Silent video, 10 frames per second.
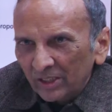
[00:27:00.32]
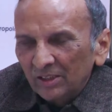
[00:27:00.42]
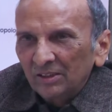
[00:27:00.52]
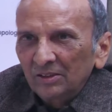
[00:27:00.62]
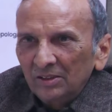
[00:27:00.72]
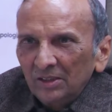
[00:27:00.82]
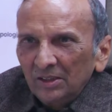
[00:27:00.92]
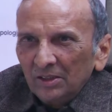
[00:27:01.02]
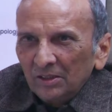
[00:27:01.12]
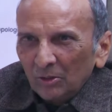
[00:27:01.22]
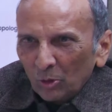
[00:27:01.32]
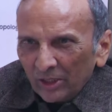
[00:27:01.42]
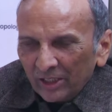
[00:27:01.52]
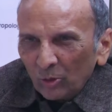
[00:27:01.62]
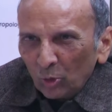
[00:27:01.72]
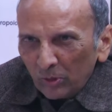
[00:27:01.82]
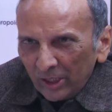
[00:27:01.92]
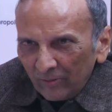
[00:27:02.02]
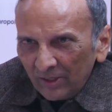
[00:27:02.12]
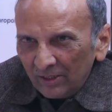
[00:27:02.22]
and at global
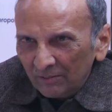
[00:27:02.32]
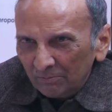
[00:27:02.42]
level?